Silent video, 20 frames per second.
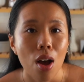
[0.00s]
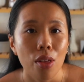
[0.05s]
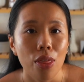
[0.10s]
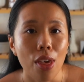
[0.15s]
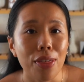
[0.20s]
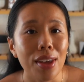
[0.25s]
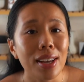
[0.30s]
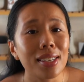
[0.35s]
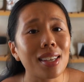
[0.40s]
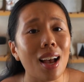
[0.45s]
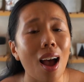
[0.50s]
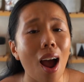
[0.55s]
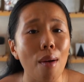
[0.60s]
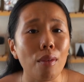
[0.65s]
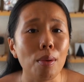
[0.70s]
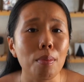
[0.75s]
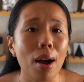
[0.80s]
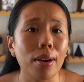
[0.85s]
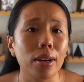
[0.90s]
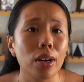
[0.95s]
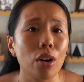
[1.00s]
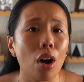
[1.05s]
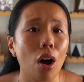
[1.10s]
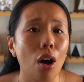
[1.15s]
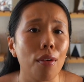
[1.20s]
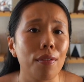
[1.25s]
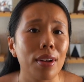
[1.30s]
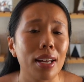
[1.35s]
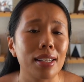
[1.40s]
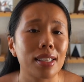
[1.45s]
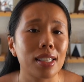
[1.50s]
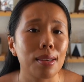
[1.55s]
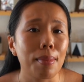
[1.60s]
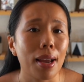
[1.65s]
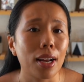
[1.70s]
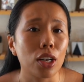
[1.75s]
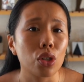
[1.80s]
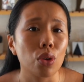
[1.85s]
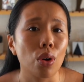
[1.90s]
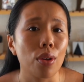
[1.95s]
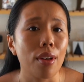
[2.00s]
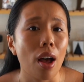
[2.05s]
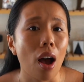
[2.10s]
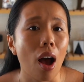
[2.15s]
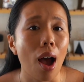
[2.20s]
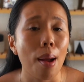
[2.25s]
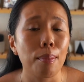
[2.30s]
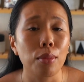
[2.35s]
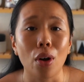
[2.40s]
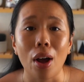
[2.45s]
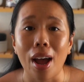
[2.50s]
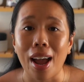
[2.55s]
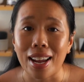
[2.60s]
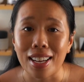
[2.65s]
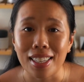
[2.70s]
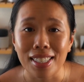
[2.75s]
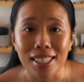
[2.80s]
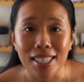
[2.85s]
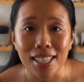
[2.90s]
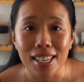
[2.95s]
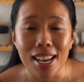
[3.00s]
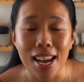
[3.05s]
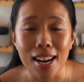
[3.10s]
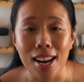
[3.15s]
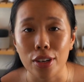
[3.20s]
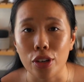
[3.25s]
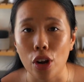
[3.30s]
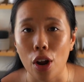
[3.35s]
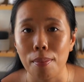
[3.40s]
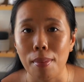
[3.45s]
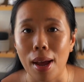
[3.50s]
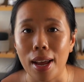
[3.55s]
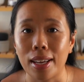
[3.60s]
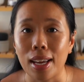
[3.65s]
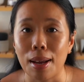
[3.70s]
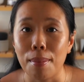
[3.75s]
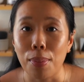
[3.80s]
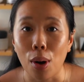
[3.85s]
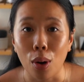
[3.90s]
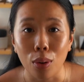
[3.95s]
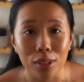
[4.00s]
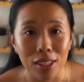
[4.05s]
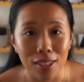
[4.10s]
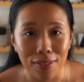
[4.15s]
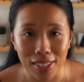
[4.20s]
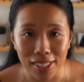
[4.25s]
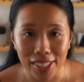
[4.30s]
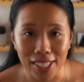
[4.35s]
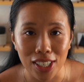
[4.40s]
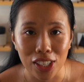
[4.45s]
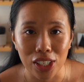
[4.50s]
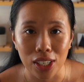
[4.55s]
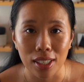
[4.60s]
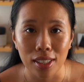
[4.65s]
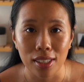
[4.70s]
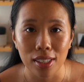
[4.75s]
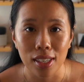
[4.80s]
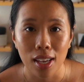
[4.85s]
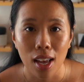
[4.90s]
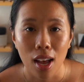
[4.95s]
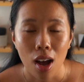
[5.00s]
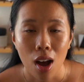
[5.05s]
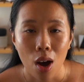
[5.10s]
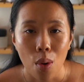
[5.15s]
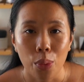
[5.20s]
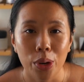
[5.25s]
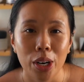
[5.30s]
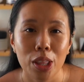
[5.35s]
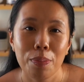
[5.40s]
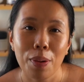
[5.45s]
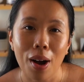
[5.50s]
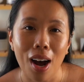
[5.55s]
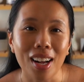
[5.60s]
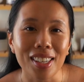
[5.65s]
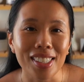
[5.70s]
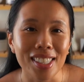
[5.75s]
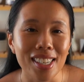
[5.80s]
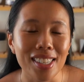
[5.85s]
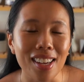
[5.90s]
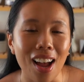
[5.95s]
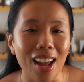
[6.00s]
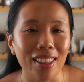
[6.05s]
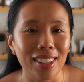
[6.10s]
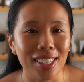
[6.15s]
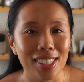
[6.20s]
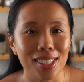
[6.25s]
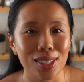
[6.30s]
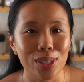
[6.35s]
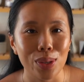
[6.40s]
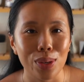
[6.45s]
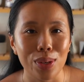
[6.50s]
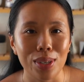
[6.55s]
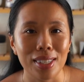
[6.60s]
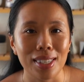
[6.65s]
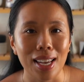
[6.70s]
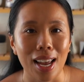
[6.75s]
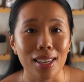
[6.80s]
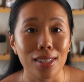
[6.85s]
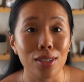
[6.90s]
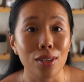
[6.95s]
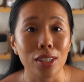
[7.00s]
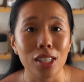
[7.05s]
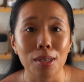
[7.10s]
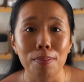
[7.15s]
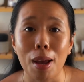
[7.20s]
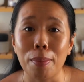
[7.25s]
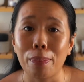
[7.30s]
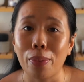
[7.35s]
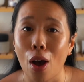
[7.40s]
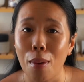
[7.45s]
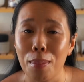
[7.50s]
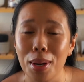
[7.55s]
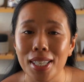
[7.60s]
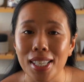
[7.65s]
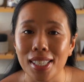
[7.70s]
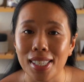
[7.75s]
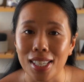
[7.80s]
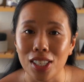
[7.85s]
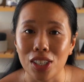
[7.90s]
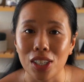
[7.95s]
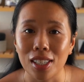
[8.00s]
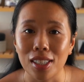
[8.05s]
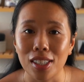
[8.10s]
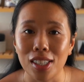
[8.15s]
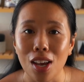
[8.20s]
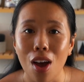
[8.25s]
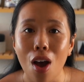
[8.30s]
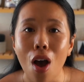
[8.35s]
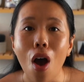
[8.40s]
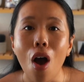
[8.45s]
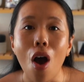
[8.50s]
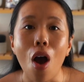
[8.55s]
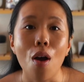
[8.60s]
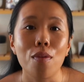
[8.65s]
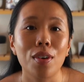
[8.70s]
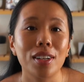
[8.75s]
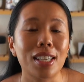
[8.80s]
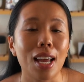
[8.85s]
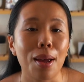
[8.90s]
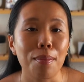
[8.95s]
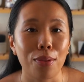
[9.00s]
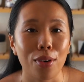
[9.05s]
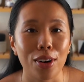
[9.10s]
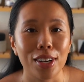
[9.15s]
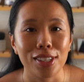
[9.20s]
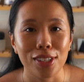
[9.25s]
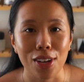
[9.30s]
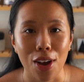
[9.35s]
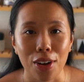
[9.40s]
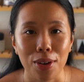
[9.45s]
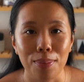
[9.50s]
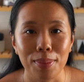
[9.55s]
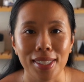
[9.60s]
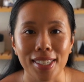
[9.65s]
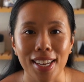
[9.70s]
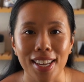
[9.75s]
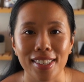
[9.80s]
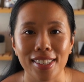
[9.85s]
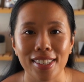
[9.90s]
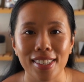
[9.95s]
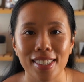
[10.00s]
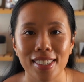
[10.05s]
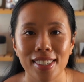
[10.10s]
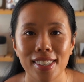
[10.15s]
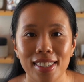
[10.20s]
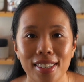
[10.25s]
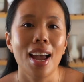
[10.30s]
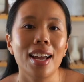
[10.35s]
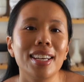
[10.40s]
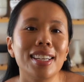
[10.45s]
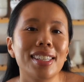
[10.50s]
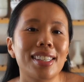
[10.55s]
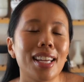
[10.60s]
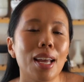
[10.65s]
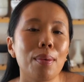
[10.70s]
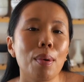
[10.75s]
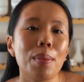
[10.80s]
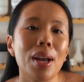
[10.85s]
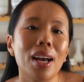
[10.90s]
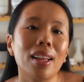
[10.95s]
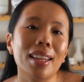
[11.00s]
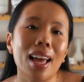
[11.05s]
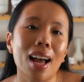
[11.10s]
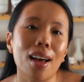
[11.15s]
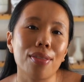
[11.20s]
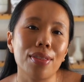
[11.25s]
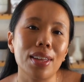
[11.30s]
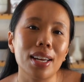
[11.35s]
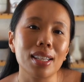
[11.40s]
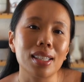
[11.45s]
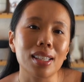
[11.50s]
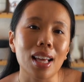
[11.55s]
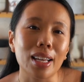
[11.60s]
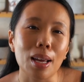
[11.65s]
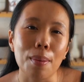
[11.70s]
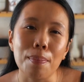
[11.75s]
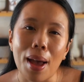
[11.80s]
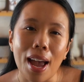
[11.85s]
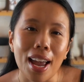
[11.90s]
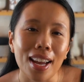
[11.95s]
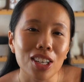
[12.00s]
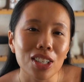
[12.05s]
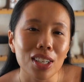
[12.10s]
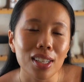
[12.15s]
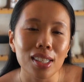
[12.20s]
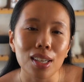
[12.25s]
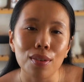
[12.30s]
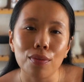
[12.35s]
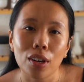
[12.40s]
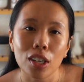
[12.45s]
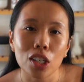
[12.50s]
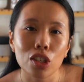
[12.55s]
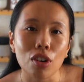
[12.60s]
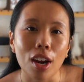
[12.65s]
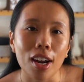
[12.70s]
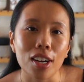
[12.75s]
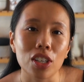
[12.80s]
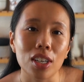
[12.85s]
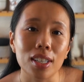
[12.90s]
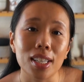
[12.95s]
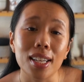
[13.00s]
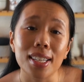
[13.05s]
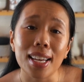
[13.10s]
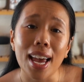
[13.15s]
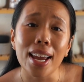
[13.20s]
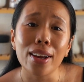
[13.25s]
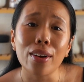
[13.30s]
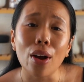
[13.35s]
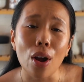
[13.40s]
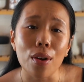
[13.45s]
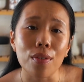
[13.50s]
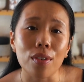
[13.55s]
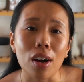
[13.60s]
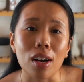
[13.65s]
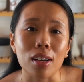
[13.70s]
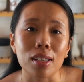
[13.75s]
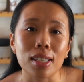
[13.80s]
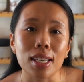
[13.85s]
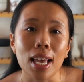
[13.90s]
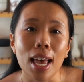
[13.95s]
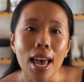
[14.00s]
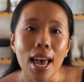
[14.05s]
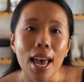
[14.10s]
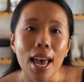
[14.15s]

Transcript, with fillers: the things that I'm reminded of is to make sure that I'm not hasty and I don't make impulsive decisions. One of the pastors I listen to says not to make permanent decisions over temporary circumstances. You see, when we allow things like impatience and frustration to take over us,